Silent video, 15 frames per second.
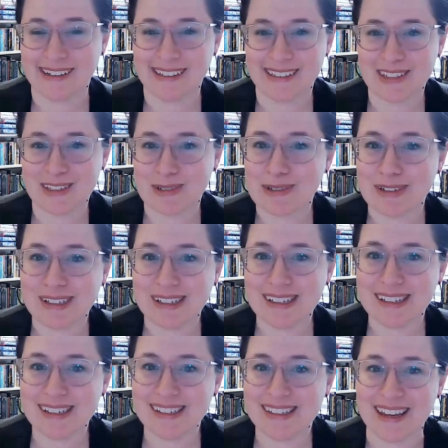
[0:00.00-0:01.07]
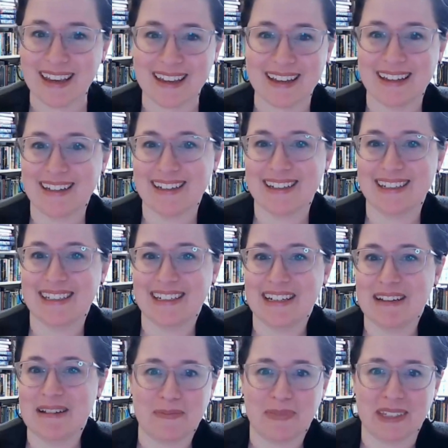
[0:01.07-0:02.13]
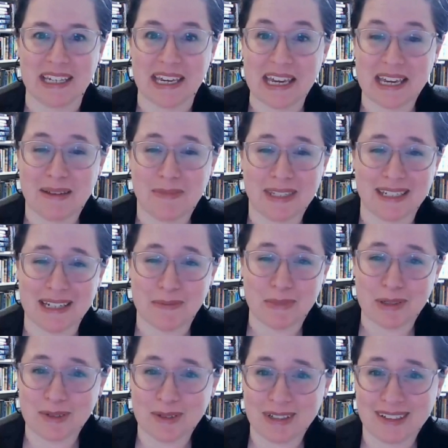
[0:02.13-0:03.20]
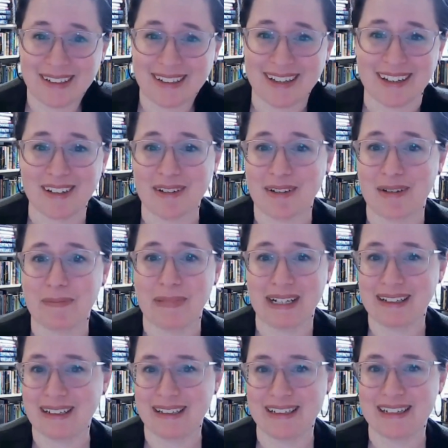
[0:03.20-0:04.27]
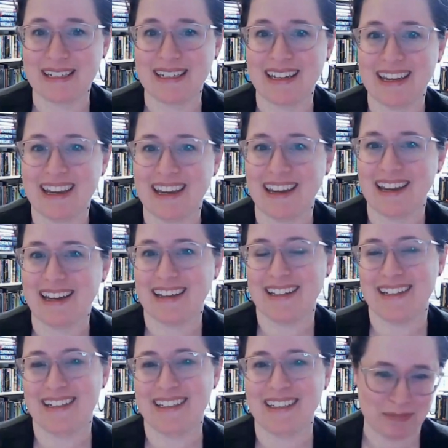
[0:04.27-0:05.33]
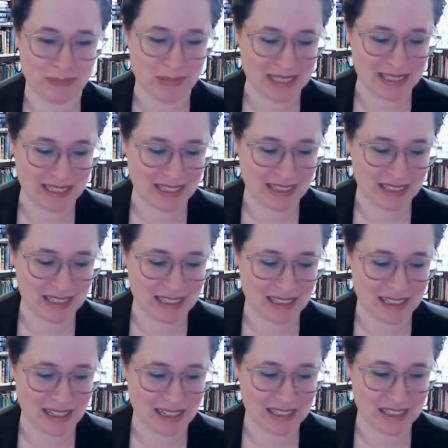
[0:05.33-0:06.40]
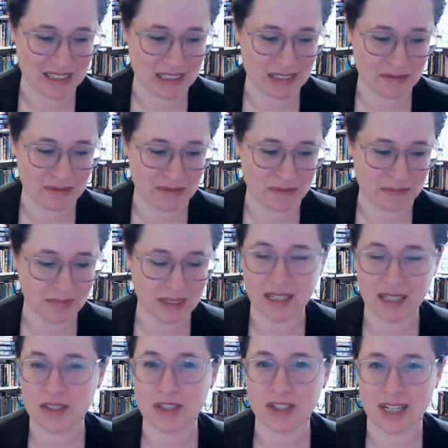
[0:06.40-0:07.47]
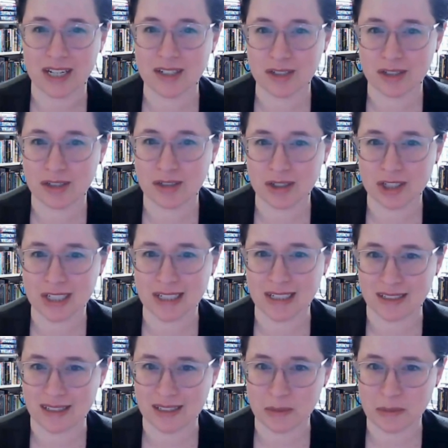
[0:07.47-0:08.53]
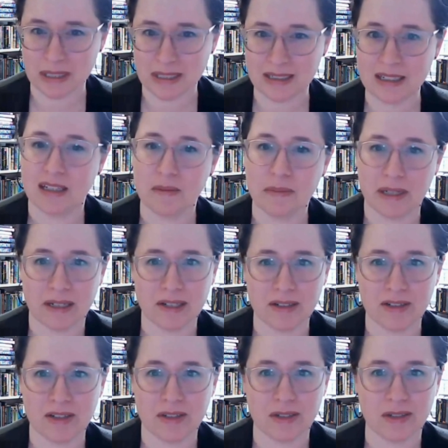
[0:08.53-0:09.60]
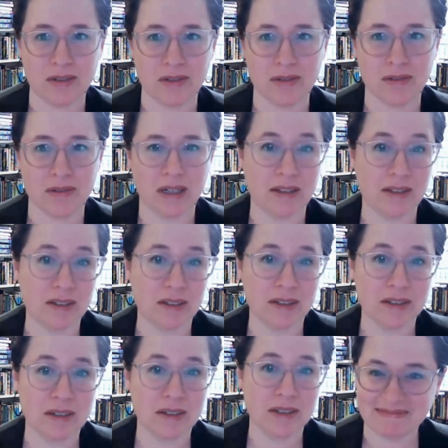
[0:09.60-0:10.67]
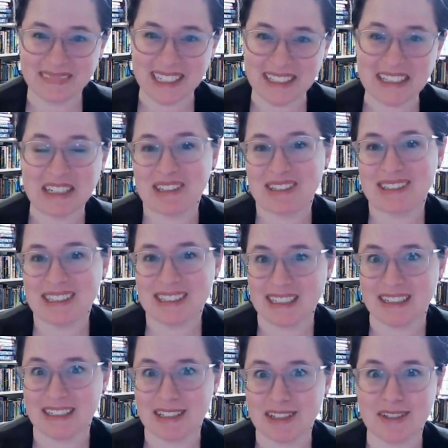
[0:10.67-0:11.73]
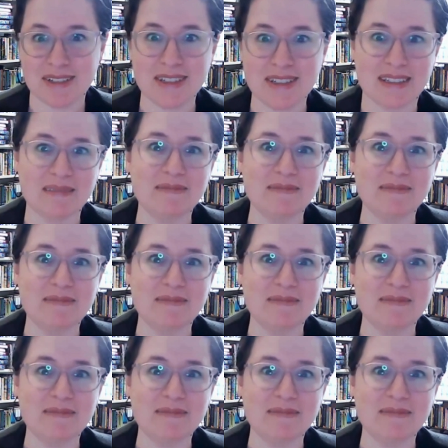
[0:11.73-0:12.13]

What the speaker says: stories and games and imagery in her mind. And basically it kind of has changed who she is a bit compared to other essentially teenagers.